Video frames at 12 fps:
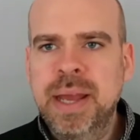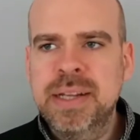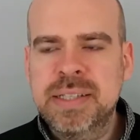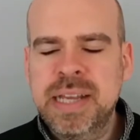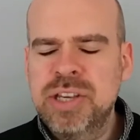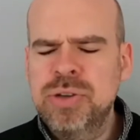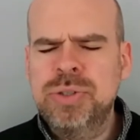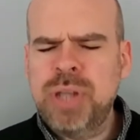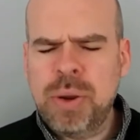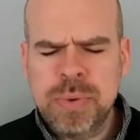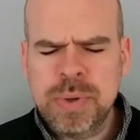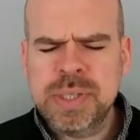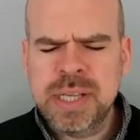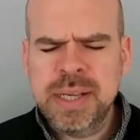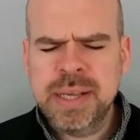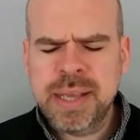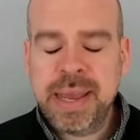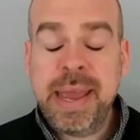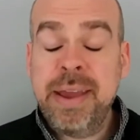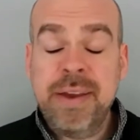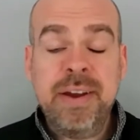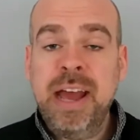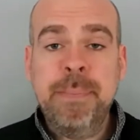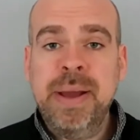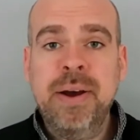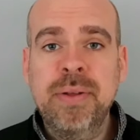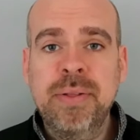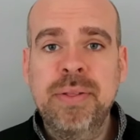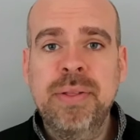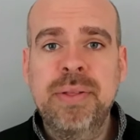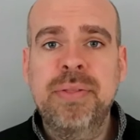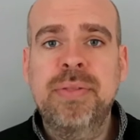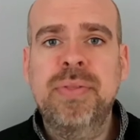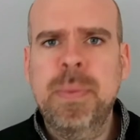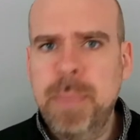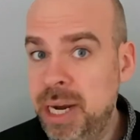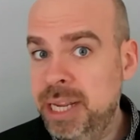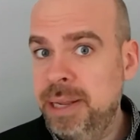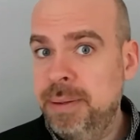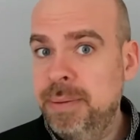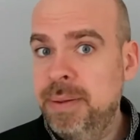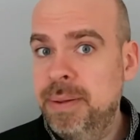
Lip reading: and say you don't care about the money.